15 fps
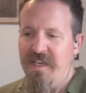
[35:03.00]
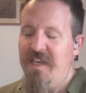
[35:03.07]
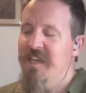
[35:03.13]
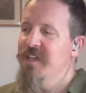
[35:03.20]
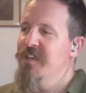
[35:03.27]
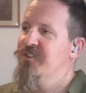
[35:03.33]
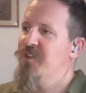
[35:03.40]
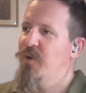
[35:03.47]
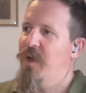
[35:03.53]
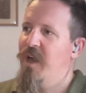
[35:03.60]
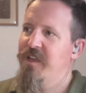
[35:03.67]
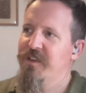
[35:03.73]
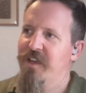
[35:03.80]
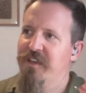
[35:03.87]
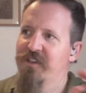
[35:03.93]
So
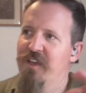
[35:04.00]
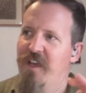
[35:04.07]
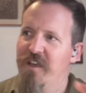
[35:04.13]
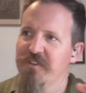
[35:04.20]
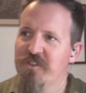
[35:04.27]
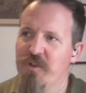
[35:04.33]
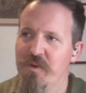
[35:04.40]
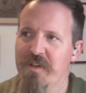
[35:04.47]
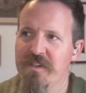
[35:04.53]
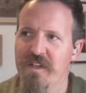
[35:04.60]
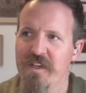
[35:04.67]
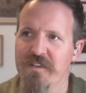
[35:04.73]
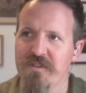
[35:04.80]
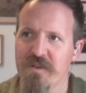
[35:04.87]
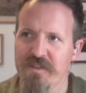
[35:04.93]
I also don't want to
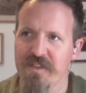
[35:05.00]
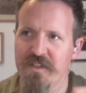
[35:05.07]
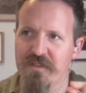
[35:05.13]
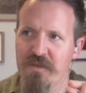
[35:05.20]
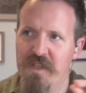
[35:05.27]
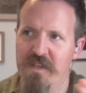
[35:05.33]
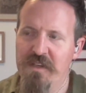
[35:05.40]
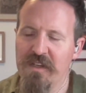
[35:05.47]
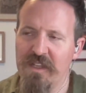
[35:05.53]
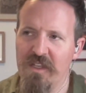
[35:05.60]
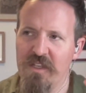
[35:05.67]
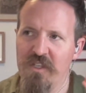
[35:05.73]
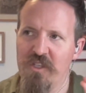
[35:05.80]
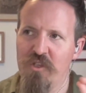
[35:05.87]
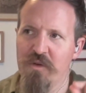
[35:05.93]
gloss over this.
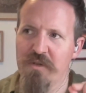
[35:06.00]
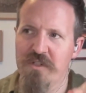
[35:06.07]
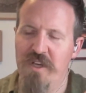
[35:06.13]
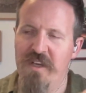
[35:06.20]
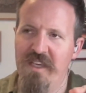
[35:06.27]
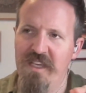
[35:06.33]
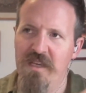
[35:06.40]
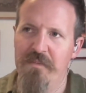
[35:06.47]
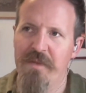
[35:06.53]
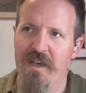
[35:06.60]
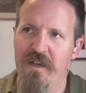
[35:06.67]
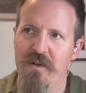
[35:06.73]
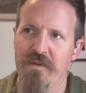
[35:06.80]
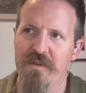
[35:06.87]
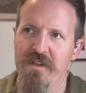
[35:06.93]
You were talking
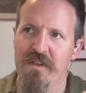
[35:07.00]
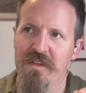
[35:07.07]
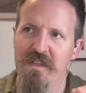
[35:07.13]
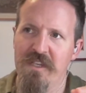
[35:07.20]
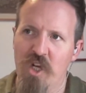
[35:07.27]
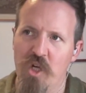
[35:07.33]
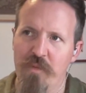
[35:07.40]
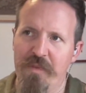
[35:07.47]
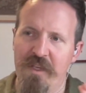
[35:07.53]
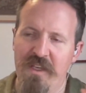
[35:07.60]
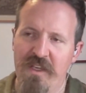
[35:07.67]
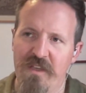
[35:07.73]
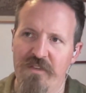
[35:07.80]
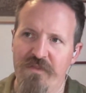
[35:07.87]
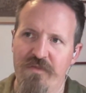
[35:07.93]
about
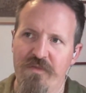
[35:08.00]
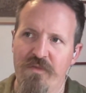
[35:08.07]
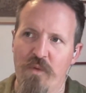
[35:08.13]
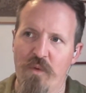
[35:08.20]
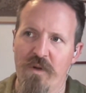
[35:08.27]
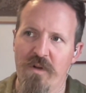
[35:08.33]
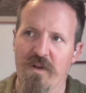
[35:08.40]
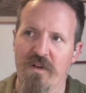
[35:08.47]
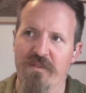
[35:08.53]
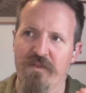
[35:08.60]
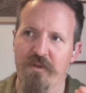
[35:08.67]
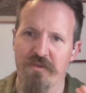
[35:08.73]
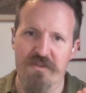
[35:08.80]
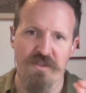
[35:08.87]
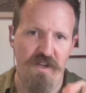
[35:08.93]
ERP for
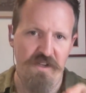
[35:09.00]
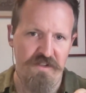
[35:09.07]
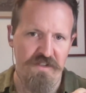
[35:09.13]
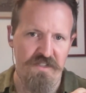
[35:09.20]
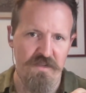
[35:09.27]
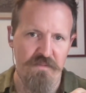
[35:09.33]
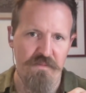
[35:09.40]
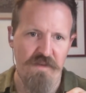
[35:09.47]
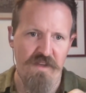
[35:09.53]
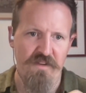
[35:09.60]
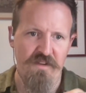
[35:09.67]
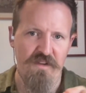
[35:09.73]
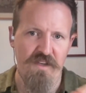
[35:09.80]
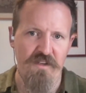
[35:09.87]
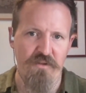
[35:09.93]
folks with autism
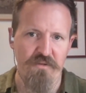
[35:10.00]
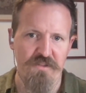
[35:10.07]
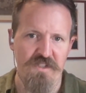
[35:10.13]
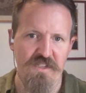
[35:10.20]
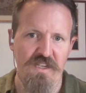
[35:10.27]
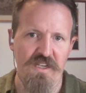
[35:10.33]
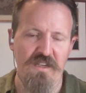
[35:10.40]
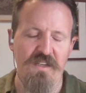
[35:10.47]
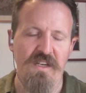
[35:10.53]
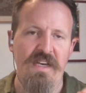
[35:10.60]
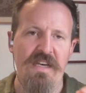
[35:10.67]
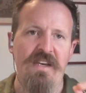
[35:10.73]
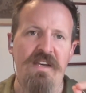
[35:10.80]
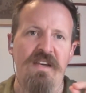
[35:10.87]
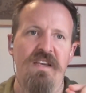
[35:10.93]
and OCD.
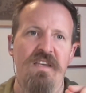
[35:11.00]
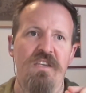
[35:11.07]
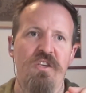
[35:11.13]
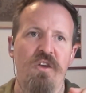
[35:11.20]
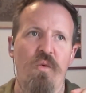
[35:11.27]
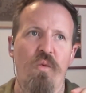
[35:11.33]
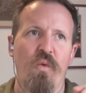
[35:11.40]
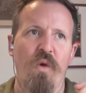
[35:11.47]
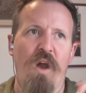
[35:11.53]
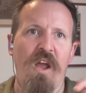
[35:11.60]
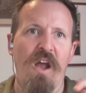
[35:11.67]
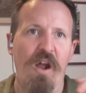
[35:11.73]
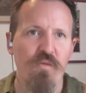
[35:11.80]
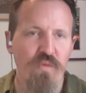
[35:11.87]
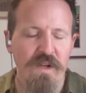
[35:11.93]

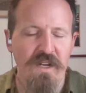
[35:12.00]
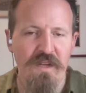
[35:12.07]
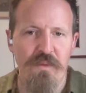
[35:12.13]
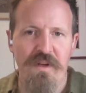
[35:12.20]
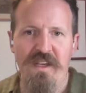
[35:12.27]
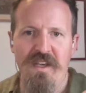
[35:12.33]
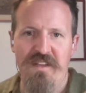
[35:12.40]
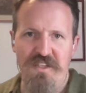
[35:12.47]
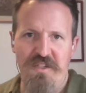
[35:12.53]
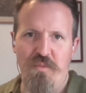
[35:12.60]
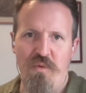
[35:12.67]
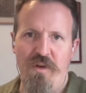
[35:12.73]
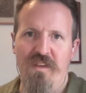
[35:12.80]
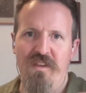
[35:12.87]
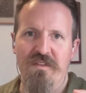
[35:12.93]
I really want to hit this
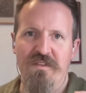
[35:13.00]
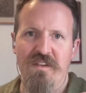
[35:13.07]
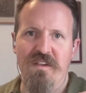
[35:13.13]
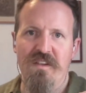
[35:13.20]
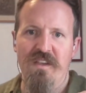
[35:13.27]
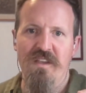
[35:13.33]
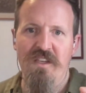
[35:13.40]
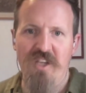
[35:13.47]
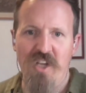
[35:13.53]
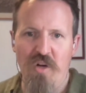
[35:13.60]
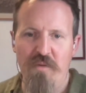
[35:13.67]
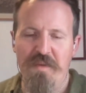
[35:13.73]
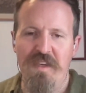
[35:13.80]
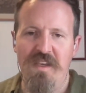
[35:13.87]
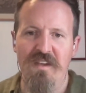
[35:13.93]
point. You said
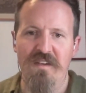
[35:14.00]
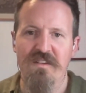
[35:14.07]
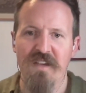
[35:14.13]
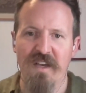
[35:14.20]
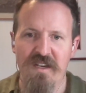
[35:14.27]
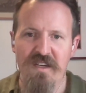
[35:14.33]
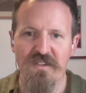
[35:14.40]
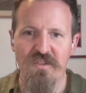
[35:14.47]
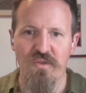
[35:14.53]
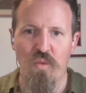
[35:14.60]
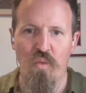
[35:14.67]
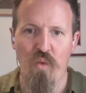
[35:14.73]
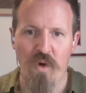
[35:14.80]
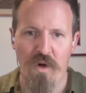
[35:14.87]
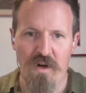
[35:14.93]
ERP does
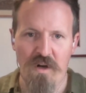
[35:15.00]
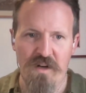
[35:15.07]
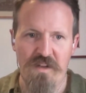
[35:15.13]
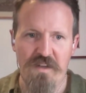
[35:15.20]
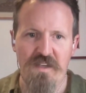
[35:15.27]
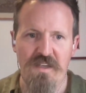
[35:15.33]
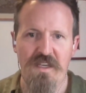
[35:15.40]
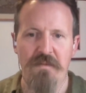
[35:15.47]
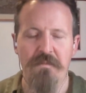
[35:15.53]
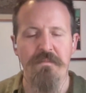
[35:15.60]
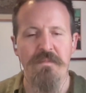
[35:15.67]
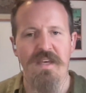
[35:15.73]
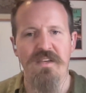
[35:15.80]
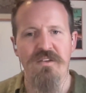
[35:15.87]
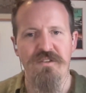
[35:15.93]
work. It
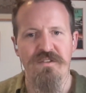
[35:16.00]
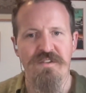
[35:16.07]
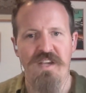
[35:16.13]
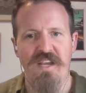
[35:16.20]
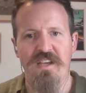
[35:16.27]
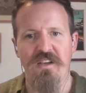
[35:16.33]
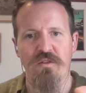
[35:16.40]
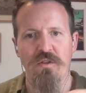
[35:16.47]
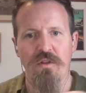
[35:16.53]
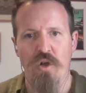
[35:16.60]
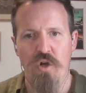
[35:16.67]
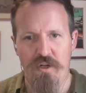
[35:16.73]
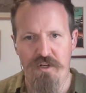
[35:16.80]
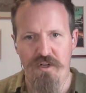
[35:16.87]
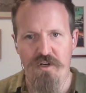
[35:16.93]
may just take
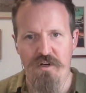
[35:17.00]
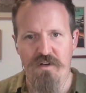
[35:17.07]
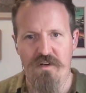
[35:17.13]
longer.